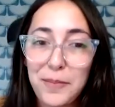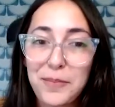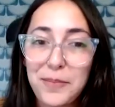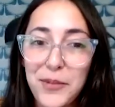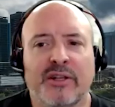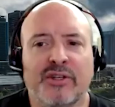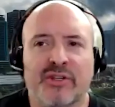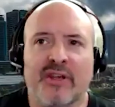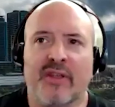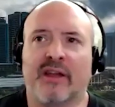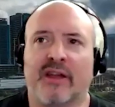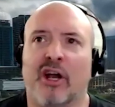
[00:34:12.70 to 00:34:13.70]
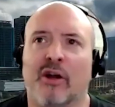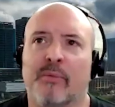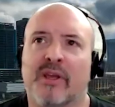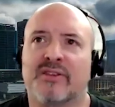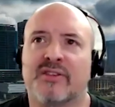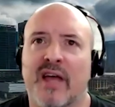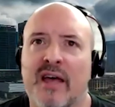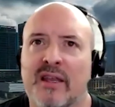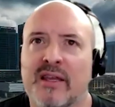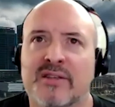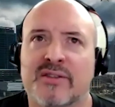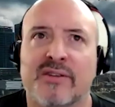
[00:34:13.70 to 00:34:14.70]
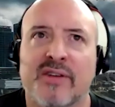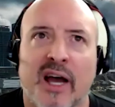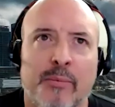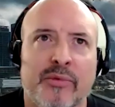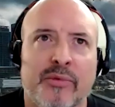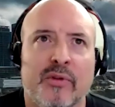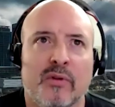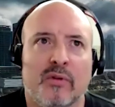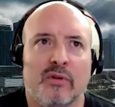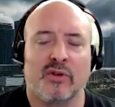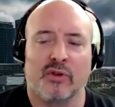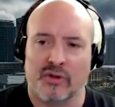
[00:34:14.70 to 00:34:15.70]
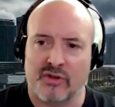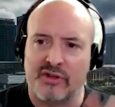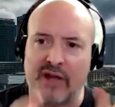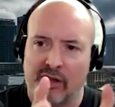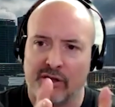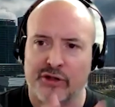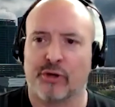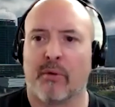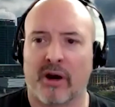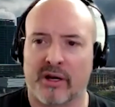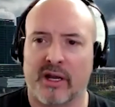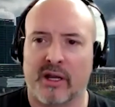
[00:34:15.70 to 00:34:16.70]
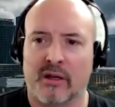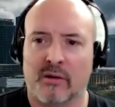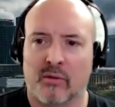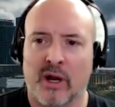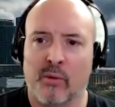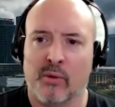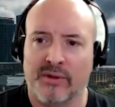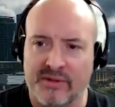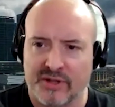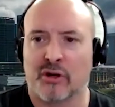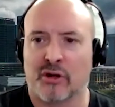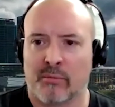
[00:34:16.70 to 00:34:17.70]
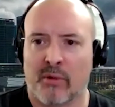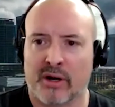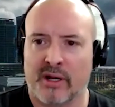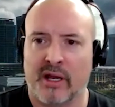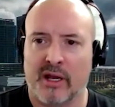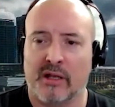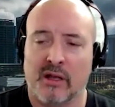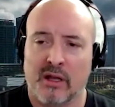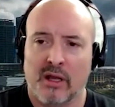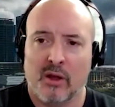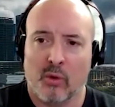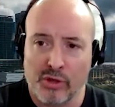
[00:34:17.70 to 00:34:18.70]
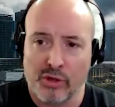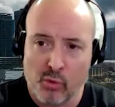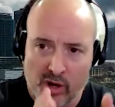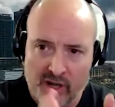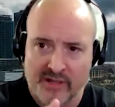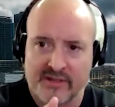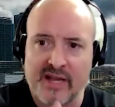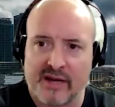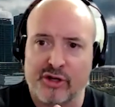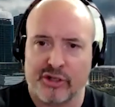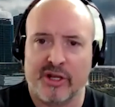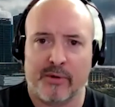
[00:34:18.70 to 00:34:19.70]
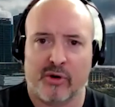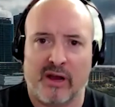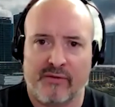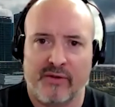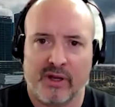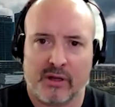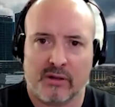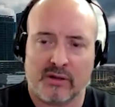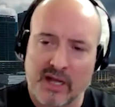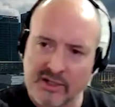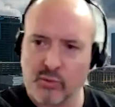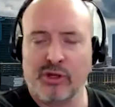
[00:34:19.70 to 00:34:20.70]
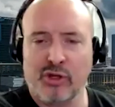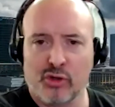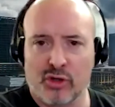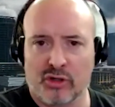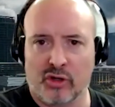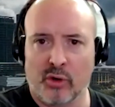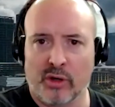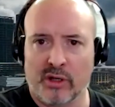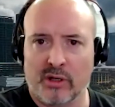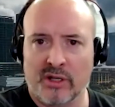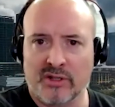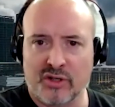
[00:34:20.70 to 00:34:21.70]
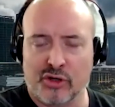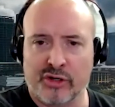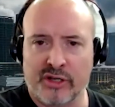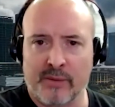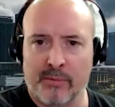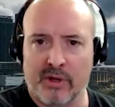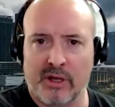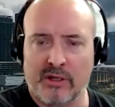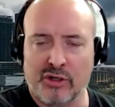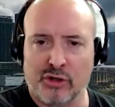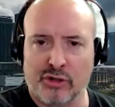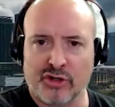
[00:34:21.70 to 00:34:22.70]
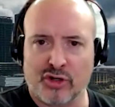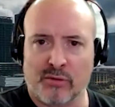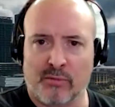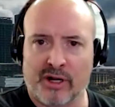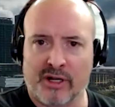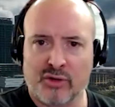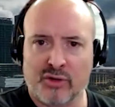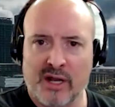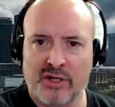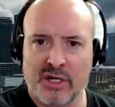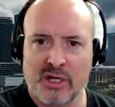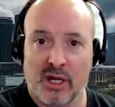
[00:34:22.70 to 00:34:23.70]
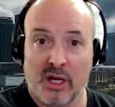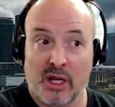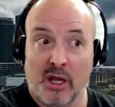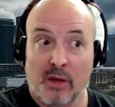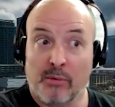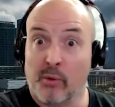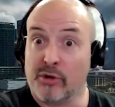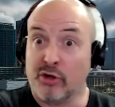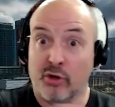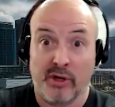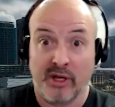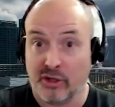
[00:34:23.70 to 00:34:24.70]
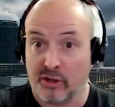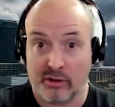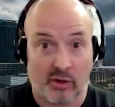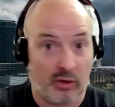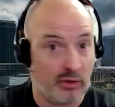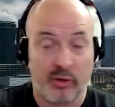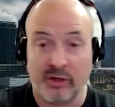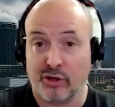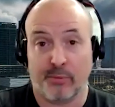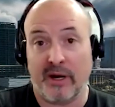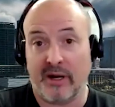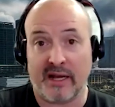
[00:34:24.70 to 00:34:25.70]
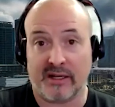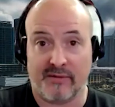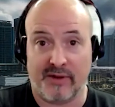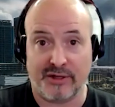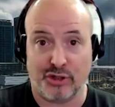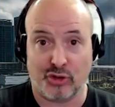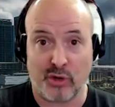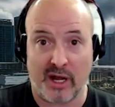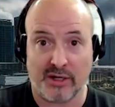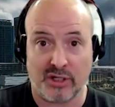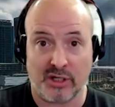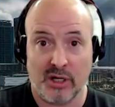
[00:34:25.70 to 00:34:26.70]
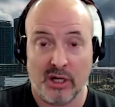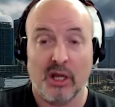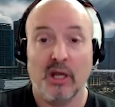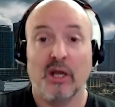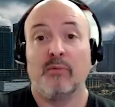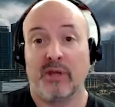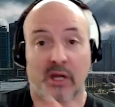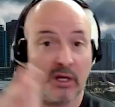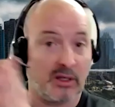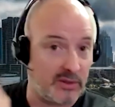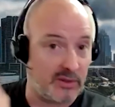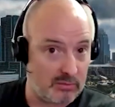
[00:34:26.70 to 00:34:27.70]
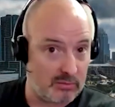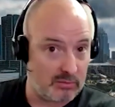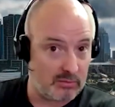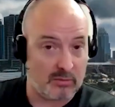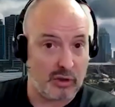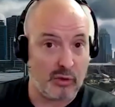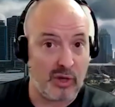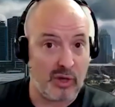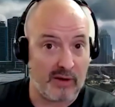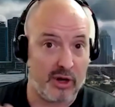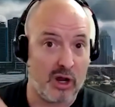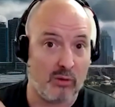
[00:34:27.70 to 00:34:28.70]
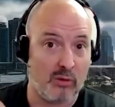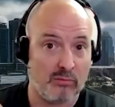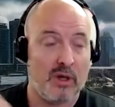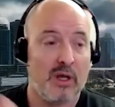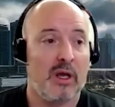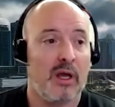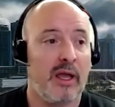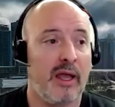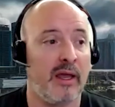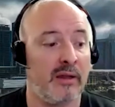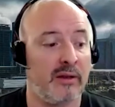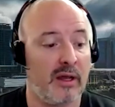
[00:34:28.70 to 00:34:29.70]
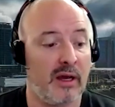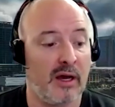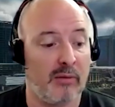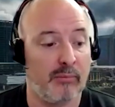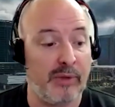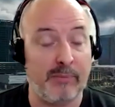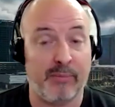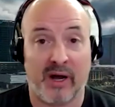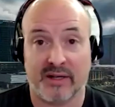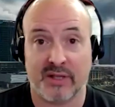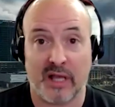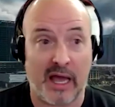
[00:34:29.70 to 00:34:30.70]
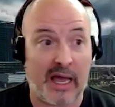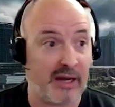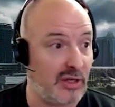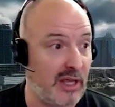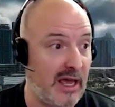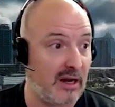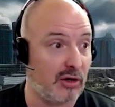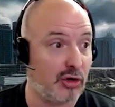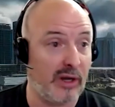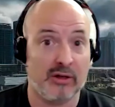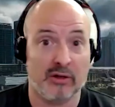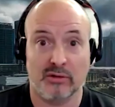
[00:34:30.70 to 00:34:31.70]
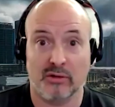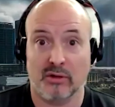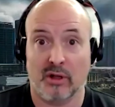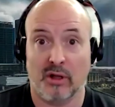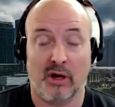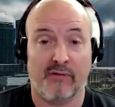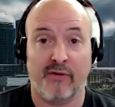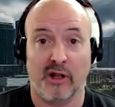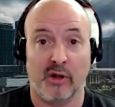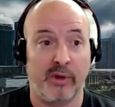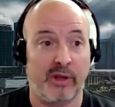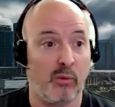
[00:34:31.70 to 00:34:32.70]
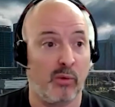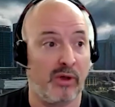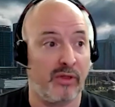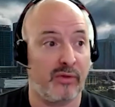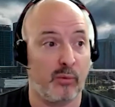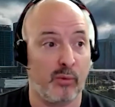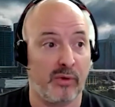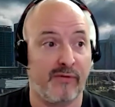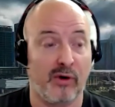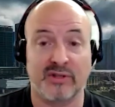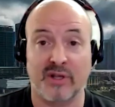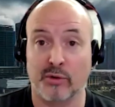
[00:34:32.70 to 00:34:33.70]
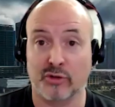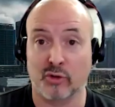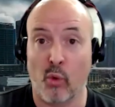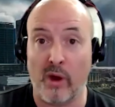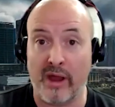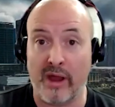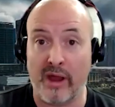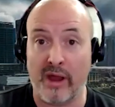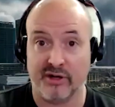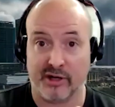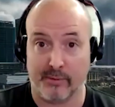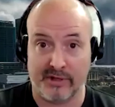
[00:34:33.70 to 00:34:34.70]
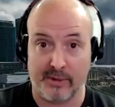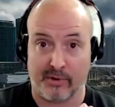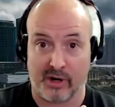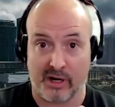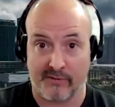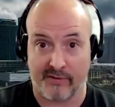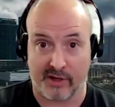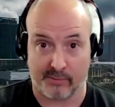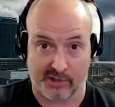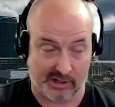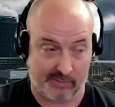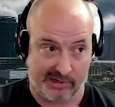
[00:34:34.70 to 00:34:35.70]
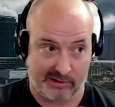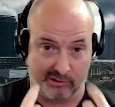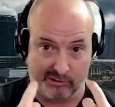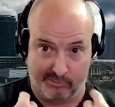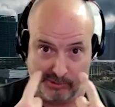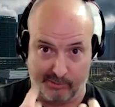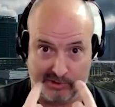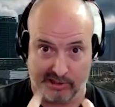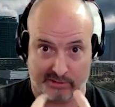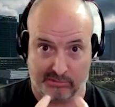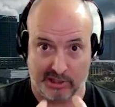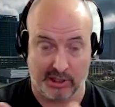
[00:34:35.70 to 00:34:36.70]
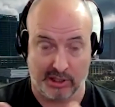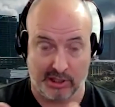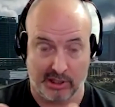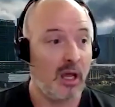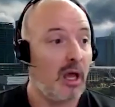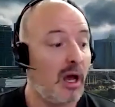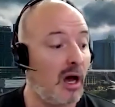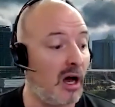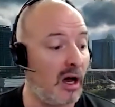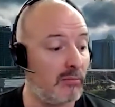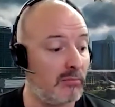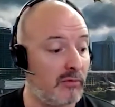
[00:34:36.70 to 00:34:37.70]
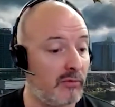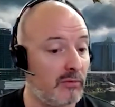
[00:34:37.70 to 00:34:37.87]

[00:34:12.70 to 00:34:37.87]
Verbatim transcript: and I'm glad you said that, Karin, because that is the time to dial in your marketing, right? With digital marketing. And when you want to attack your demographic, that's when you should do it, is in your dem- in your digital marketing strategy. But when you're doing it, don't do it in your brand activation strategy, because you never know. And uh, Beatbox actually had a great uh, following with with folks that was way out of their demographic. I'm talking about old people like me, um,